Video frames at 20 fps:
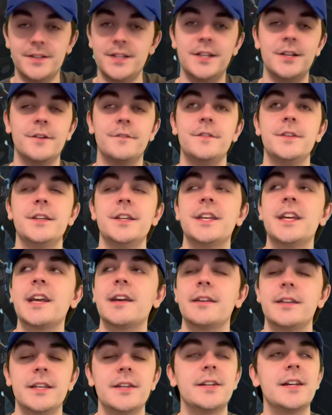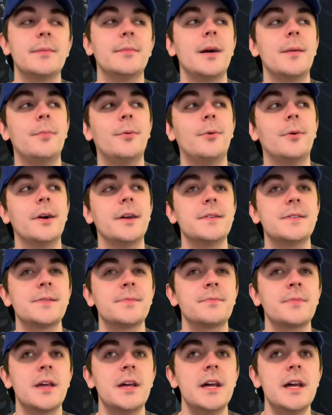you know, if you, you get my point.
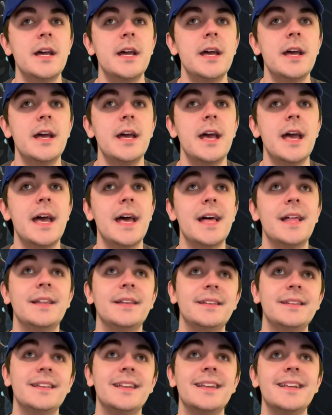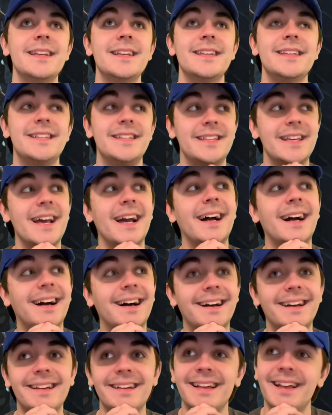And
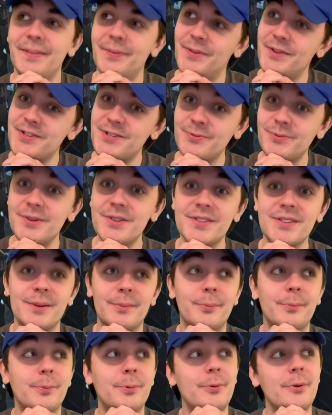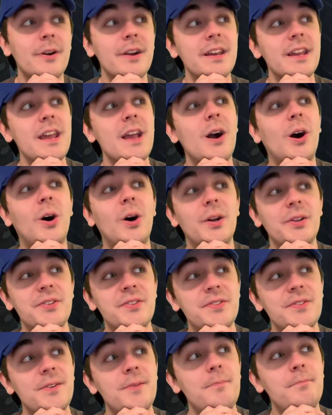yeah, and this was a pretty
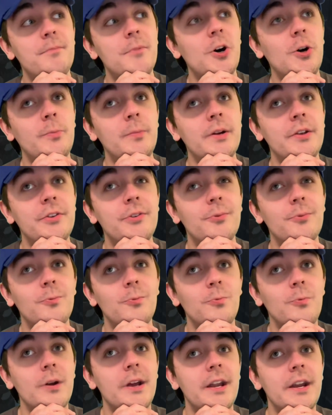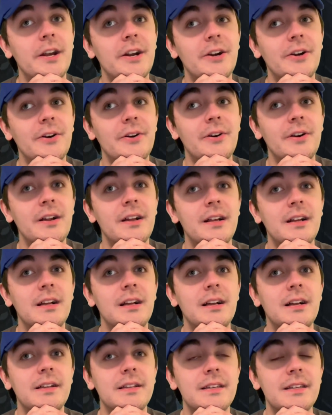awesome moment where
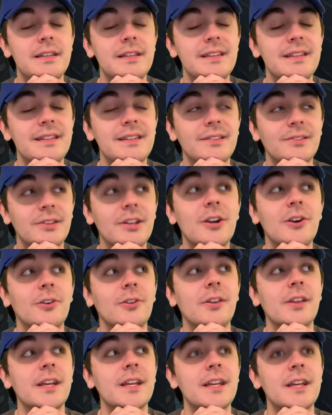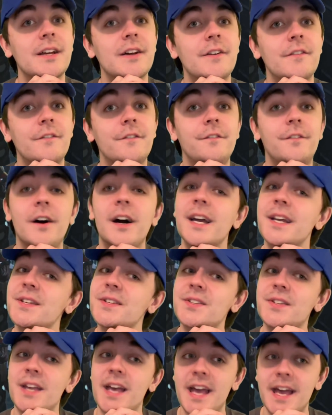literally
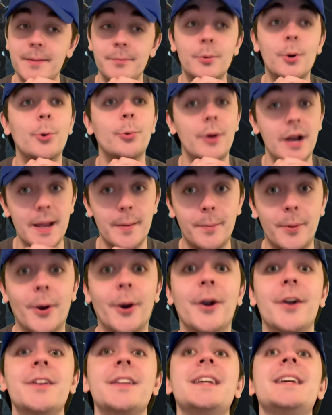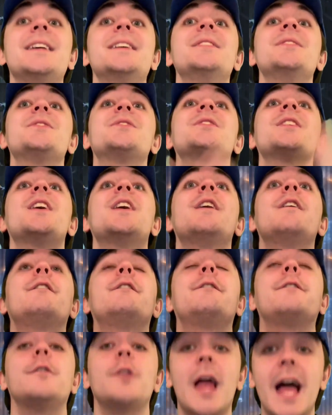Vice Admiral Rampart is
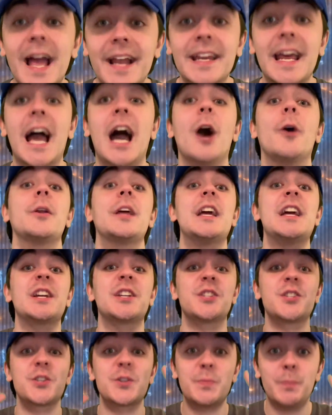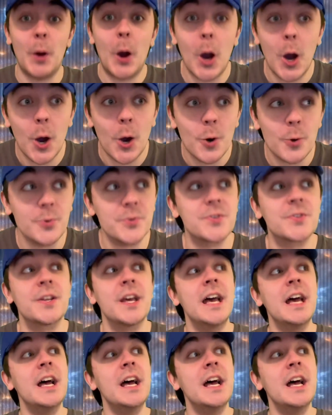flat out exposed.